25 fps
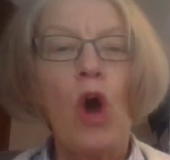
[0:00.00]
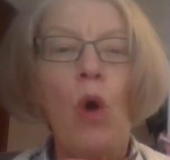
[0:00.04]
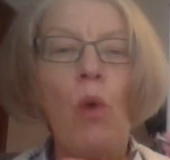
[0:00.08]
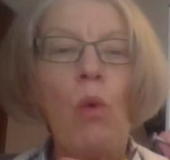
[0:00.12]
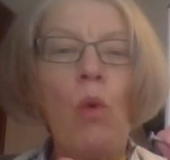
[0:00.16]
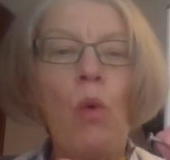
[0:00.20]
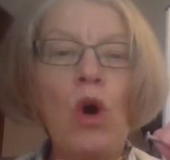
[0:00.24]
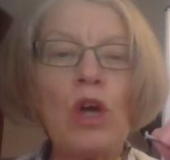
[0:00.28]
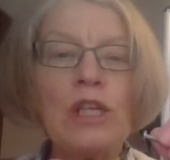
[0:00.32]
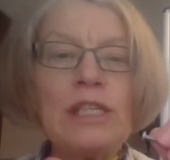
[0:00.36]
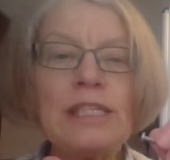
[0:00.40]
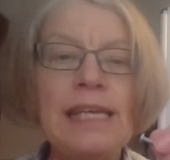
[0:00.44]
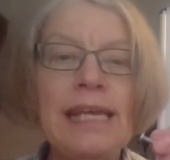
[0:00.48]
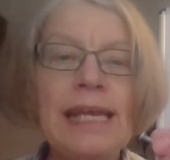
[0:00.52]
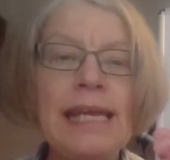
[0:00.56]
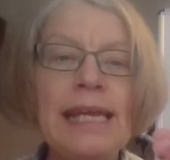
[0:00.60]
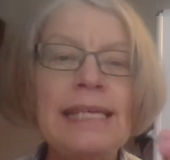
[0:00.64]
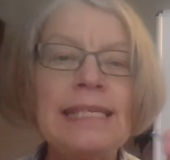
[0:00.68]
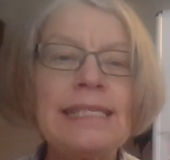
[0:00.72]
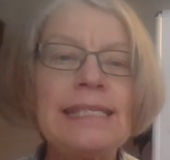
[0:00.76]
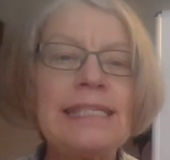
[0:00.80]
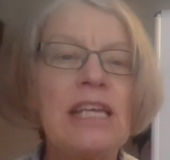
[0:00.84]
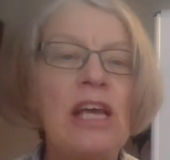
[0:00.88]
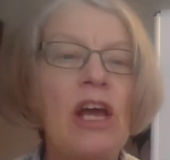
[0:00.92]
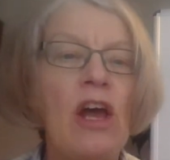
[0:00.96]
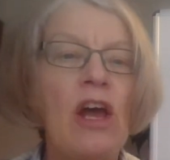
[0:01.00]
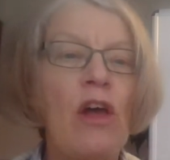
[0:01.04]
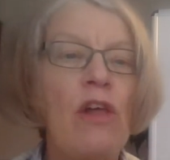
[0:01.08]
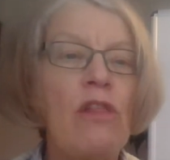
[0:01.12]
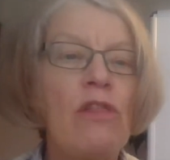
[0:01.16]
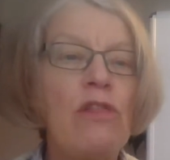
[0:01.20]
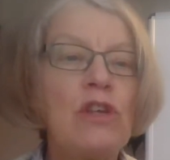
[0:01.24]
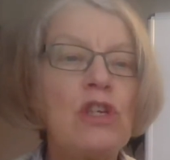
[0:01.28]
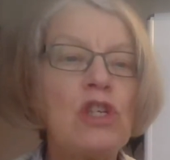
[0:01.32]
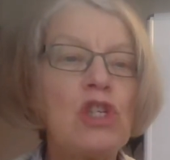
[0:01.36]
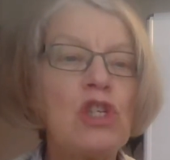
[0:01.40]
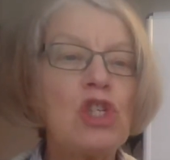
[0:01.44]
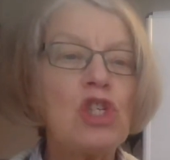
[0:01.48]
What is
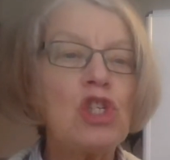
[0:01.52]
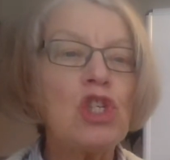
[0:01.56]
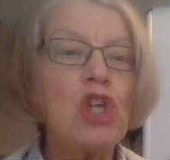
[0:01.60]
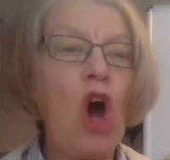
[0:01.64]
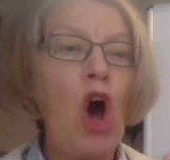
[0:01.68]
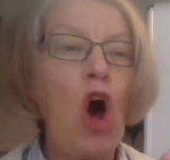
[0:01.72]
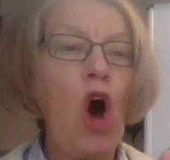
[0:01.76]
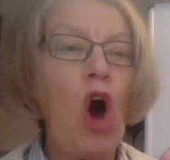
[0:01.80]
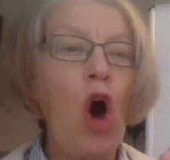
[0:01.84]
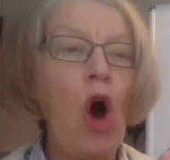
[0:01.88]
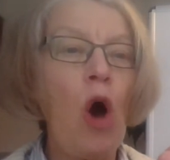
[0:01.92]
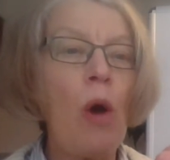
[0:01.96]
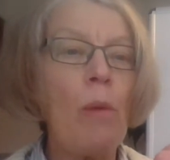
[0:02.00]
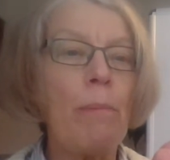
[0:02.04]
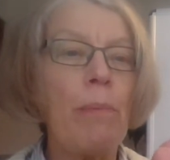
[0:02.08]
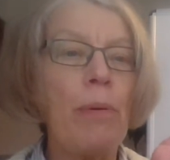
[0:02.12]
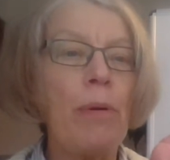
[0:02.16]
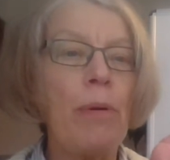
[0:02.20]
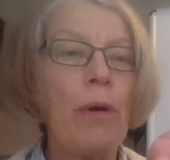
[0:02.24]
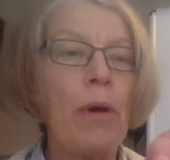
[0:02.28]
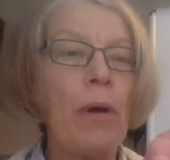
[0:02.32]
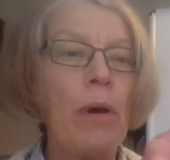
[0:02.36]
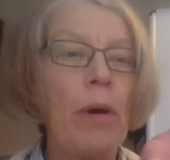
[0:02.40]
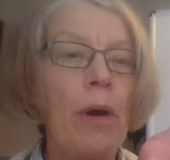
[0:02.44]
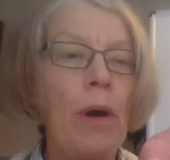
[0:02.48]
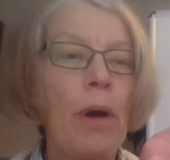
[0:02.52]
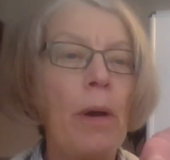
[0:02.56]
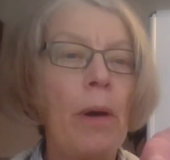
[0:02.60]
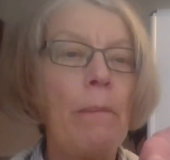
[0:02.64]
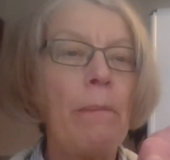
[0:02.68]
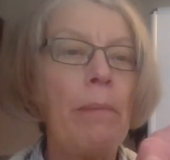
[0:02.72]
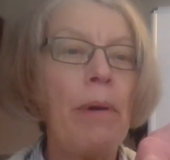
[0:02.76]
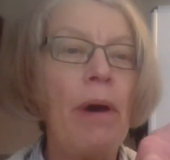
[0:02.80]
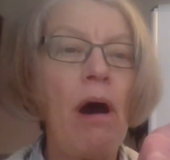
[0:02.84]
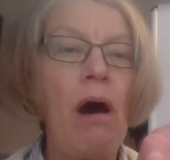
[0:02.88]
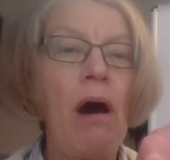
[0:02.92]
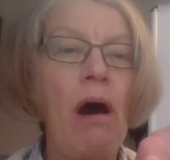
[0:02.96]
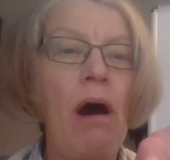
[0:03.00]
the top
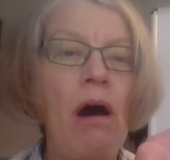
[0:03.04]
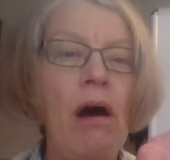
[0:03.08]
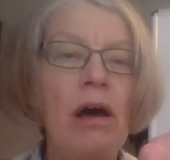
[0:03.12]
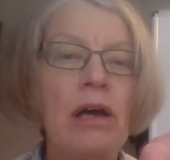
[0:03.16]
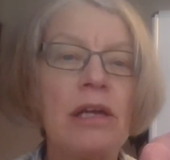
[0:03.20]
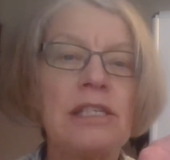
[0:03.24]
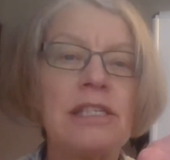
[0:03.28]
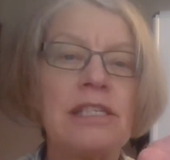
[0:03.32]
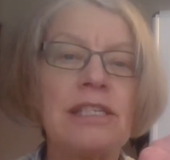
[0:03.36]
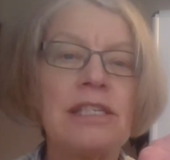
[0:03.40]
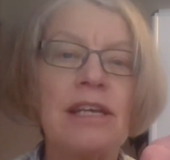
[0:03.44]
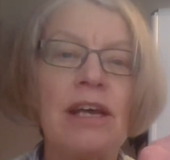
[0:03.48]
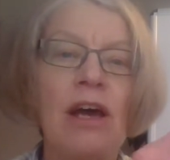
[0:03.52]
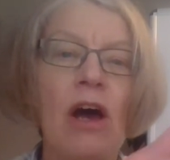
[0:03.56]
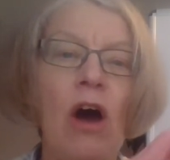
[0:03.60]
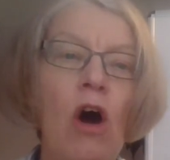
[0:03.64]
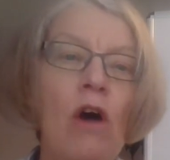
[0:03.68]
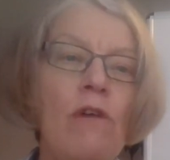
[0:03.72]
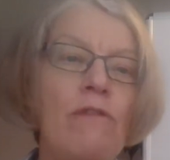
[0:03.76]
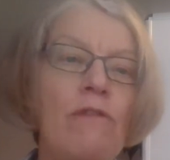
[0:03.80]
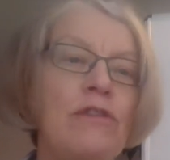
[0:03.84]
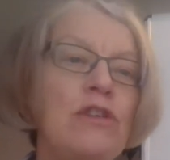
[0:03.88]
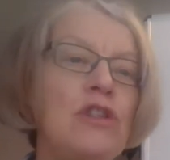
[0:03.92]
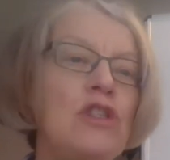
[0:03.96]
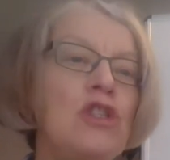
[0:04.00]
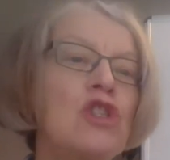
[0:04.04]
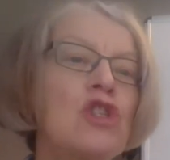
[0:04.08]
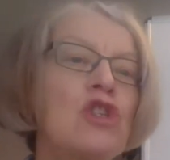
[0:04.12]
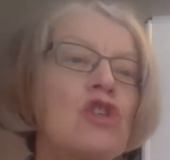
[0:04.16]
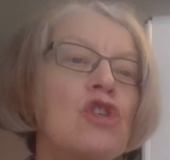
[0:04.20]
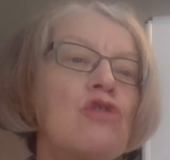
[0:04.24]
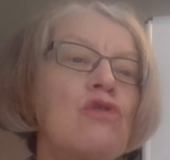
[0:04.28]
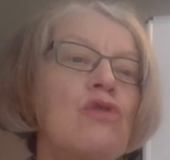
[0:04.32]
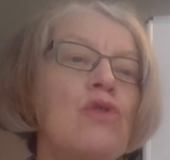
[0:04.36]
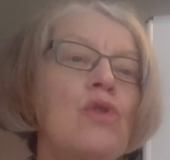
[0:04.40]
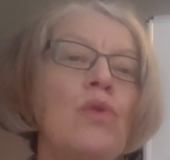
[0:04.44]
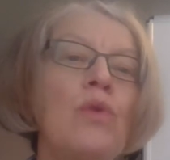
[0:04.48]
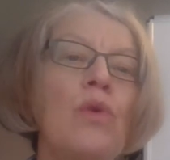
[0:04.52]
part of a
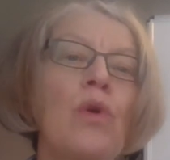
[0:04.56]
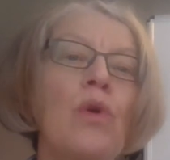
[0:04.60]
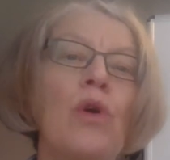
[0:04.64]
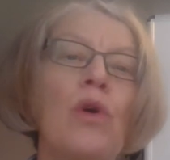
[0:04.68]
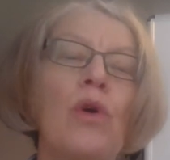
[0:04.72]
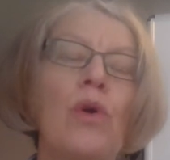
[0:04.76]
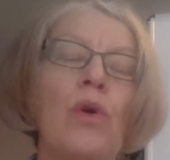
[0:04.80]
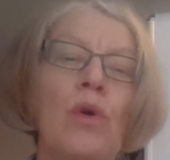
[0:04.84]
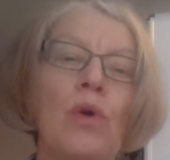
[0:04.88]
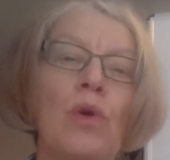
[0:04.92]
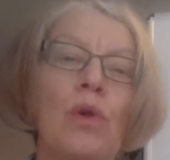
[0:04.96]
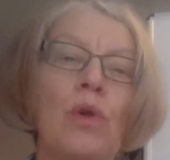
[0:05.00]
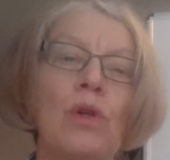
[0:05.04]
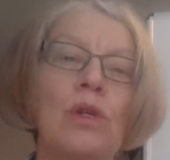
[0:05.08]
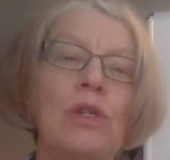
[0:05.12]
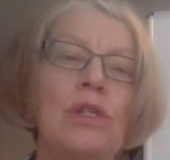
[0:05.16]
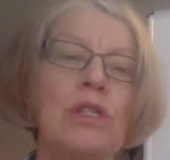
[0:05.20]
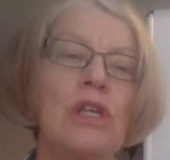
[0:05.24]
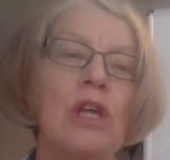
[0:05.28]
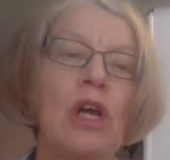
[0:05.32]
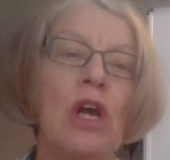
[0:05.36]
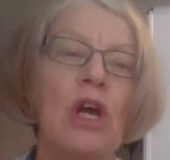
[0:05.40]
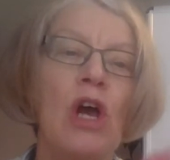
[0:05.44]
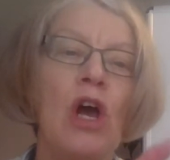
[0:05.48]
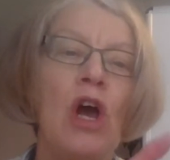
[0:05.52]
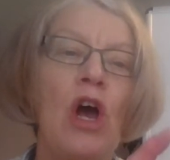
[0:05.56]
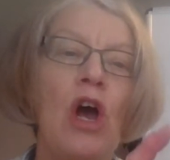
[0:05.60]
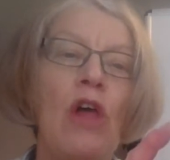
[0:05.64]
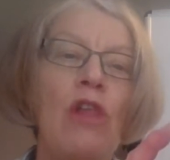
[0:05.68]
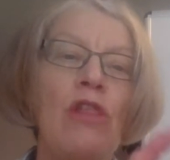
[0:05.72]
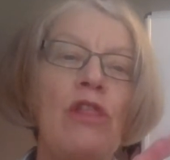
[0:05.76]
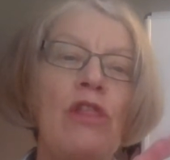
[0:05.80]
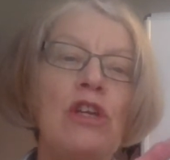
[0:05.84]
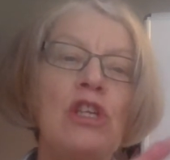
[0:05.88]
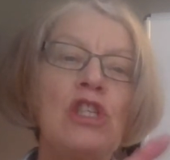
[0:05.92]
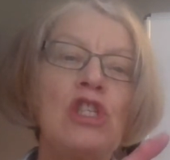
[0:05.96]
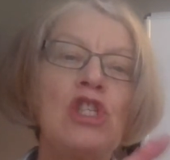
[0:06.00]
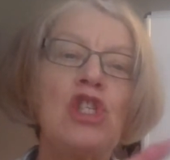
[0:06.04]
screw called?
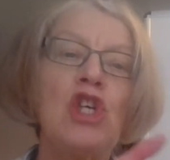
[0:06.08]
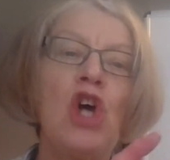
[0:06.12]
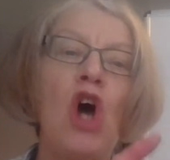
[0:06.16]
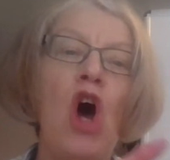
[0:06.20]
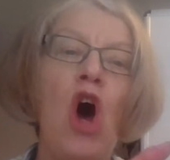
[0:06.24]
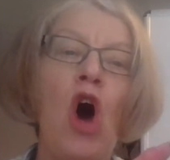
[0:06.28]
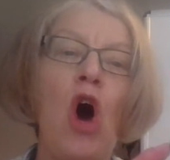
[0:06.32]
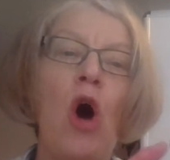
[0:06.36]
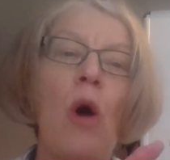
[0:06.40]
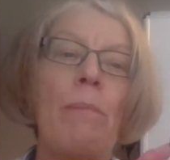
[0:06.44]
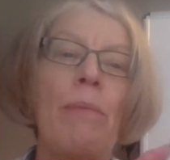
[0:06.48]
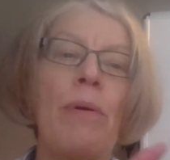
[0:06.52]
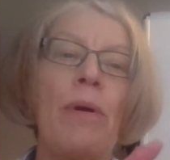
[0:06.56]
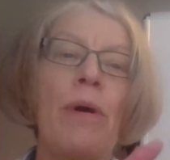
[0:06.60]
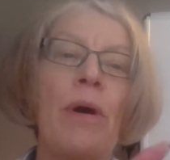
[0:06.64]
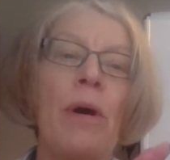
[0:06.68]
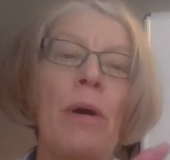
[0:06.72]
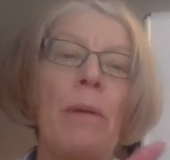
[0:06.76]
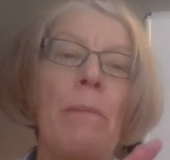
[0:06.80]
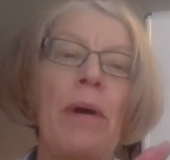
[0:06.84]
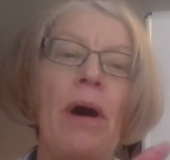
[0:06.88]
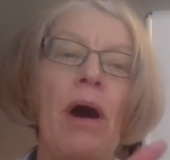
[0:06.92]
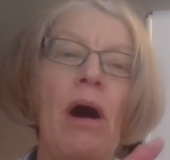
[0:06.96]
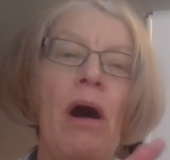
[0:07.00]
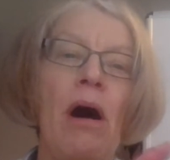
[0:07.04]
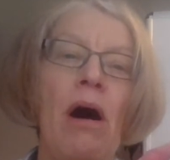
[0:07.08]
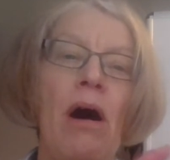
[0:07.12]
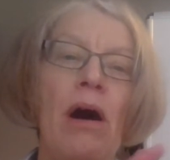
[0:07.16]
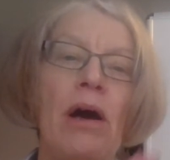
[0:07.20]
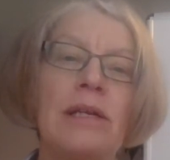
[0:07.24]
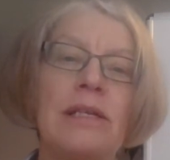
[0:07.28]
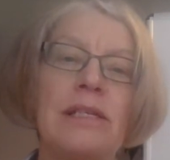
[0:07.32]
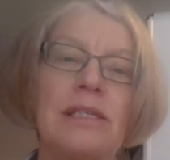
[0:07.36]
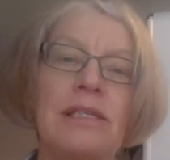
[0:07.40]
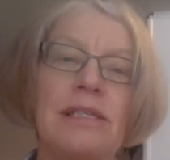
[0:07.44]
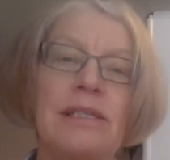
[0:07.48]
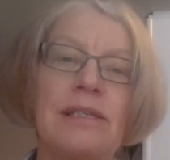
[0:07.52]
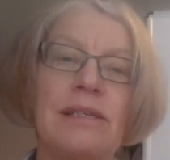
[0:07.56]
The top
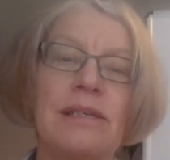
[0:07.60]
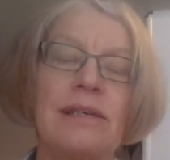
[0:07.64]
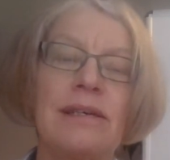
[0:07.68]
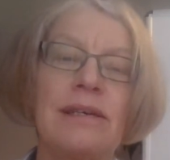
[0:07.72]
part.